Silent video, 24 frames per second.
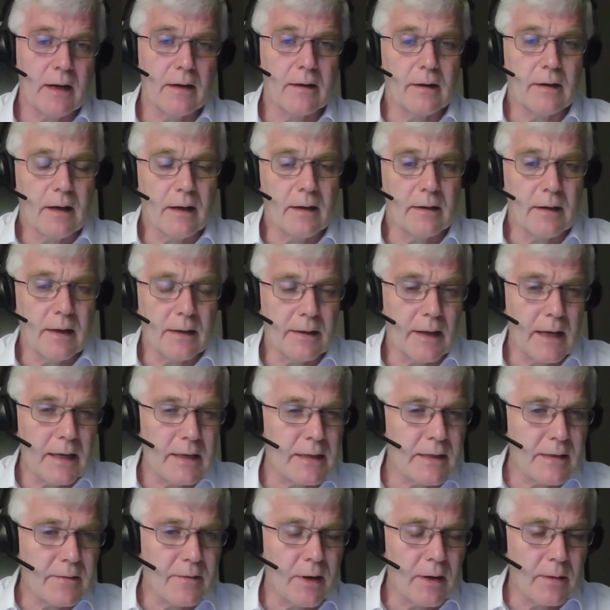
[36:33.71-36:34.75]
And that
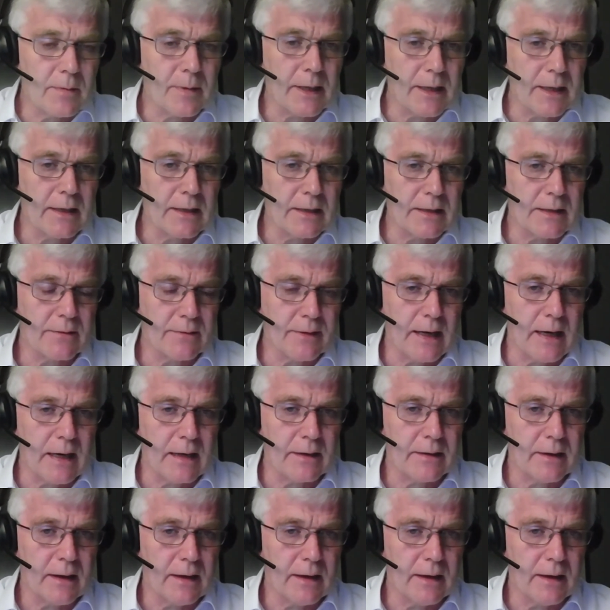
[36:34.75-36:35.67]
is the very beginnings of that.